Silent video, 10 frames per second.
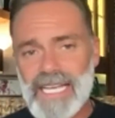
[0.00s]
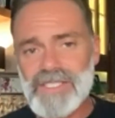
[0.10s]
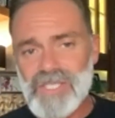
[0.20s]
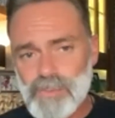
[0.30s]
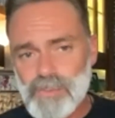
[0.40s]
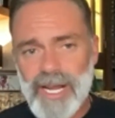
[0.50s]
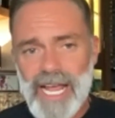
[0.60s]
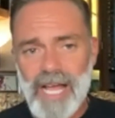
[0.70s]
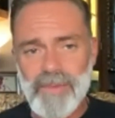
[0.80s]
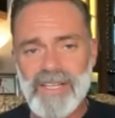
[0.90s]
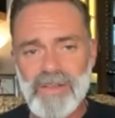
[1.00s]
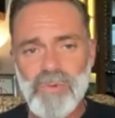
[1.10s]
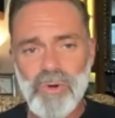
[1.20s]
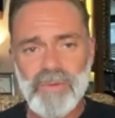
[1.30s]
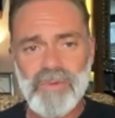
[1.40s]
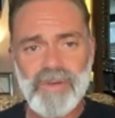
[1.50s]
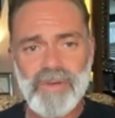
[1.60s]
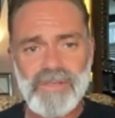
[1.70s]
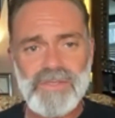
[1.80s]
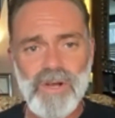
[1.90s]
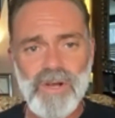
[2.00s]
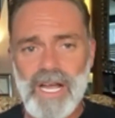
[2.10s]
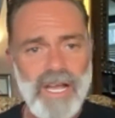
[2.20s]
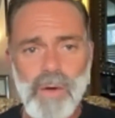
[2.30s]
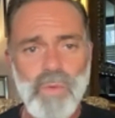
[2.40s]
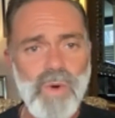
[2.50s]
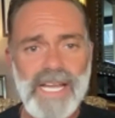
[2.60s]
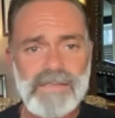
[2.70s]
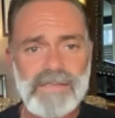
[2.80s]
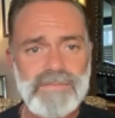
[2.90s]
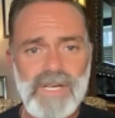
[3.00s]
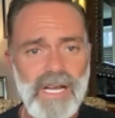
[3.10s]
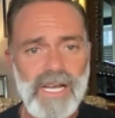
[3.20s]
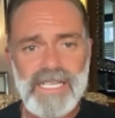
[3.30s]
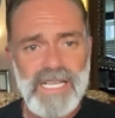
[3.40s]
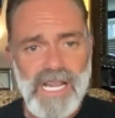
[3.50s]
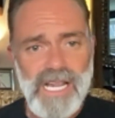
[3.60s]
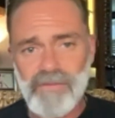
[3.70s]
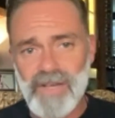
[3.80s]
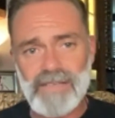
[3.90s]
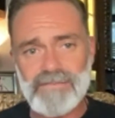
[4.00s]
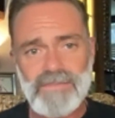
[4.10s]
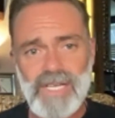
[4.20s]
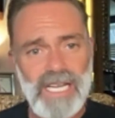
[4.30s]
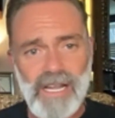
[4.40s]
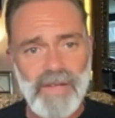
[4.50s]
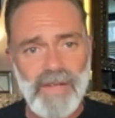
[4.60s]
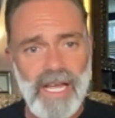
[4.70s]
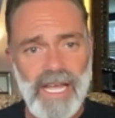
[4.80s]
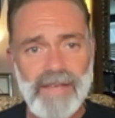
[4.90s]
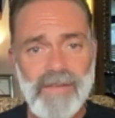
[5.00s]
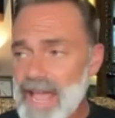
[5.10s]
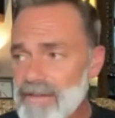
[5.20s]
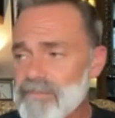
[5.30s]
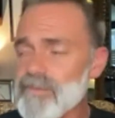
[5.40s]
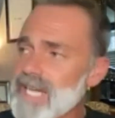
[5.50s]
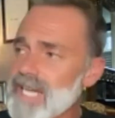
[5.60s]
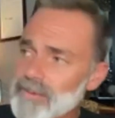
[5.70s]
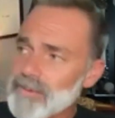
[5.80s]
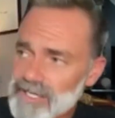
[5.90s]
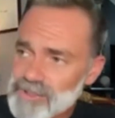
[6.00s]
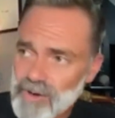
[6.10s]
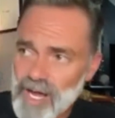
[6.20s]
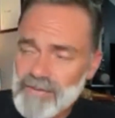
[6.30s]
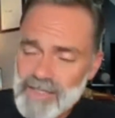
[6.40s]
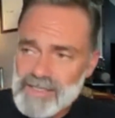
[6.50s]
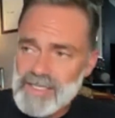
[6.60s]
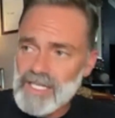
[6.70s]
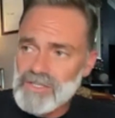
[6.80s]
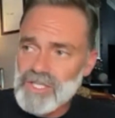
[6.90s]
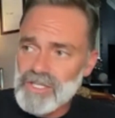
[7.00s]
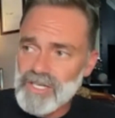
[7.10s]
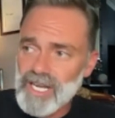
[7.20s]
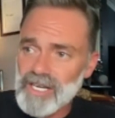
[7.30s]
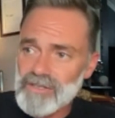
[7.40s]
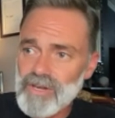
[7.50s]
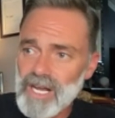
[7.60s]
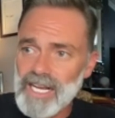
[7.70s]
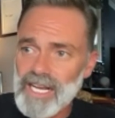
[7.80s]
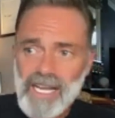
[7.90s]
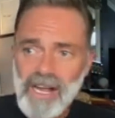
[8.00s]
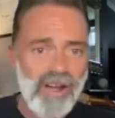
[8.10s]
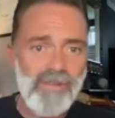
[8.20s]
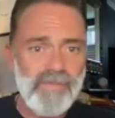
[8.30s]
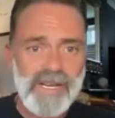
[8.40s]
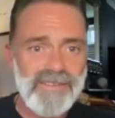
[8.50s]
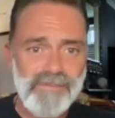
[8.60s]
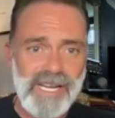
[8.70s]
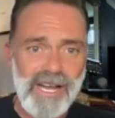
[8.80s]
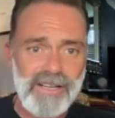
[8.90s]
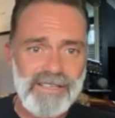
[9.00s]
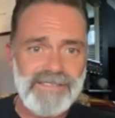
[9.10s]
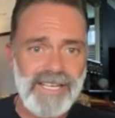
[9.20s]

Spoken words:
spring out of bed in the morning when I'm going to work. I can't wait. Mm. I love it. Every day when I drive into that studio, I can't believe my luck.